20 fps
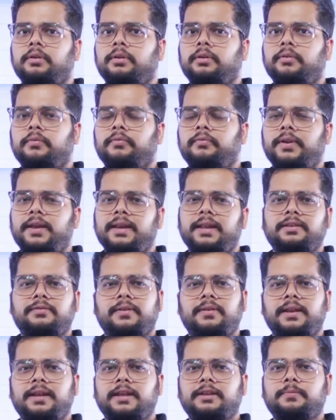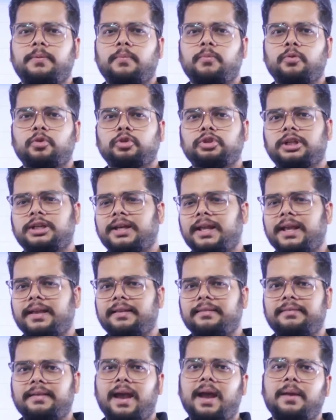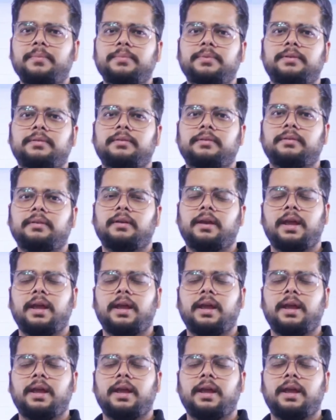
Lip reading: various promotional exams in